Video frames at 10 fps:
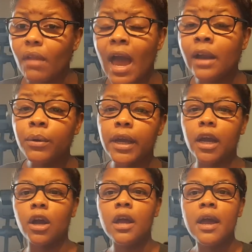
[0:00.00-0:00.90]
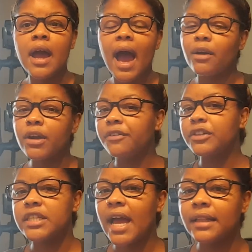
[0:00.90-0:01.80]
I don't care. I don't care if
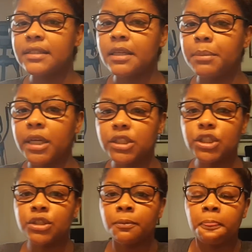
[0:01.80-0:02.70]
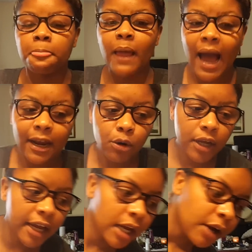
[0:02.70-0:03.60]
you're talented, bitch. I don't
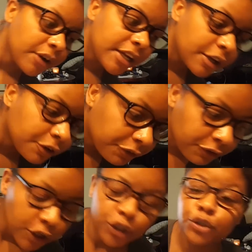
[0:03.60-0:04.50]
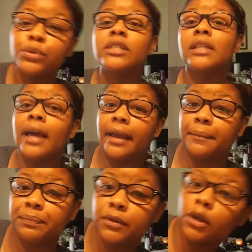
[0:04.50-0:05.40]
care if you
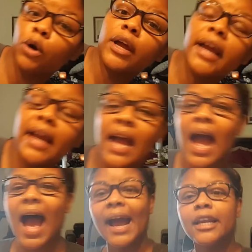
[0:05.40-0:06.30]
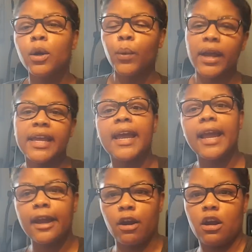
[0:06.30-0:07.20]
slay. Okay? I don't
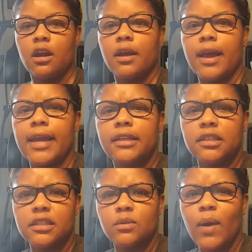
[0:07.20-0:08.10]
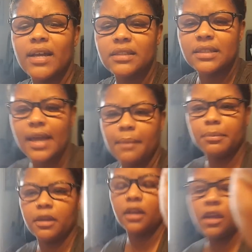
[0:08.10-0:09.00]
care. I hate this. Why is this happening?